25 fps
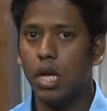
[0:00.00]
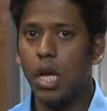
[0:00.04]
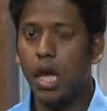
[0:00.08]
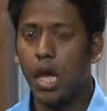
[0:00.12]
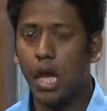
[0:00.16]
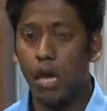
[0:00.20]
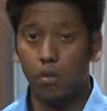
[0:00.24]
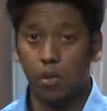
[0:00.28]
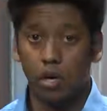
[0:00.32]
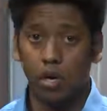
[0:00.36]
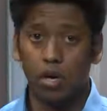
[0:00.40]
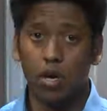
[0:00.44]

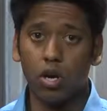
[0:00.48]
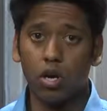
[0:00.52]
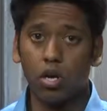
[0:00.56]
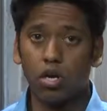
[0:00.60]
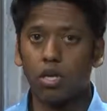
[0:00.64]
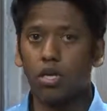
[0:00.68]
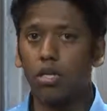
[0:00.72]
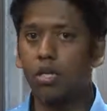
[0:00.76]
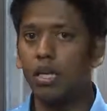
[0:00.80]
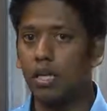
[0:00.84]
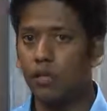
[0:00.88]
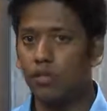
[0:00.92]
MRR
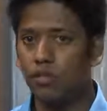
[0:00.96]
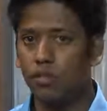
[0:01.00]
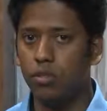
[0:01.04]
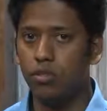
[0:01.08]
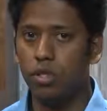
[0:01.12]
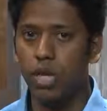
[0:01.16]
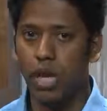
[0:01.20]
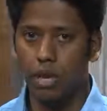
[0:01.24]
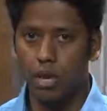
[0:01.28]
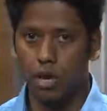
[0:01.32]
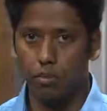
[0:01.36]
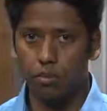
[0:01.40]
gives you
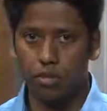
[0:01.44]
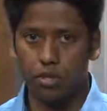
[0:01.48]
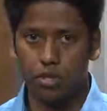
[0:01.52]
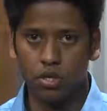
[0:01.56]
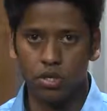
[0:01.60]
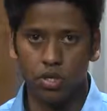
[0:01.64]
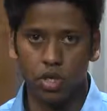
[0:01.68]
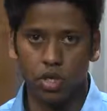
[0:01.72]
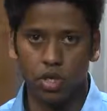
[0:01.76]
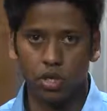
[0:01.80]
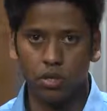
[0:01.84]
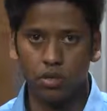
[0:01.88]
that
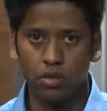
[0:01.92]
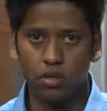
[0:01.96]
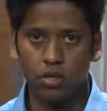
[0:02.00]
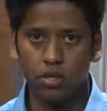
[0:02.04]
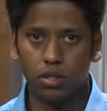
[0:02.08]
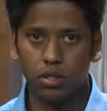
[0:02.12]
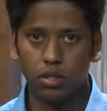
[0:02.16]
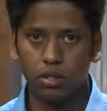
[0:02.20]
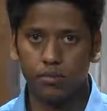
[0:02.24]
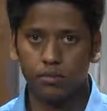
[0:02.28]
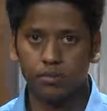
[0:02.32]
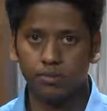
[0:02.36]
opportunity.
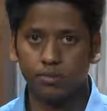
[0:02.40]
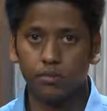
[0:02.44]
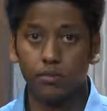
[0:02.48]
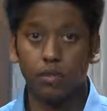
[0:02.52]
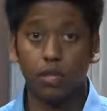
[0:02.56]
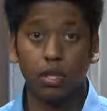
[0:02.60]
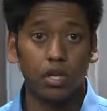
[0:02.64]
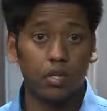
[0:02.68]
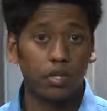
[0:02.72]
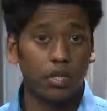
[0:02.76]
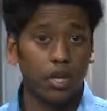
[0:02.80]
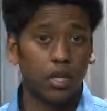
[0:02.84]

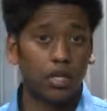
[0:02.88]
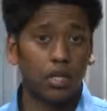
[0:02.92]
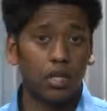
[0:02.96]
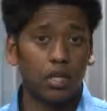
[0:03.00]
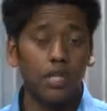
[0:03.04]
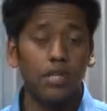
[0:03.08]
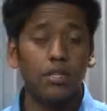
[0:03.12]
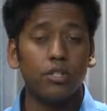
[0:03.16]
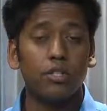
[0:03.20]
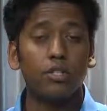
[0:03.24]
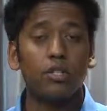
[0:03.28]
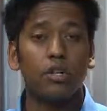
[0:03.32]

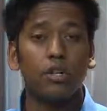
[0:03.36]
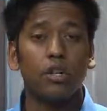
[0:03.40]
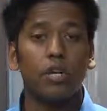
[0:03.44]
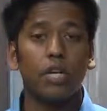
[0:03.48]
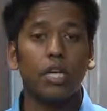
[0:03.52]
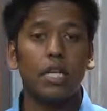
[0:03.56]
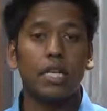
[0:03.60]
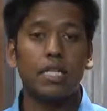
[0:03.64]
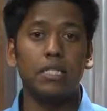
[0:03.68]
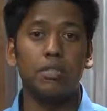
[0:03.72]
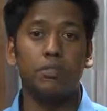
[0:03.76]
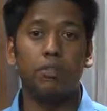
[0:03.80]
Secondly,
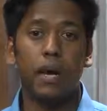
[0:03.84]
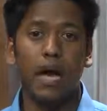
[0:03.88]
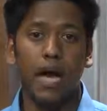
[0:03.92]
churn is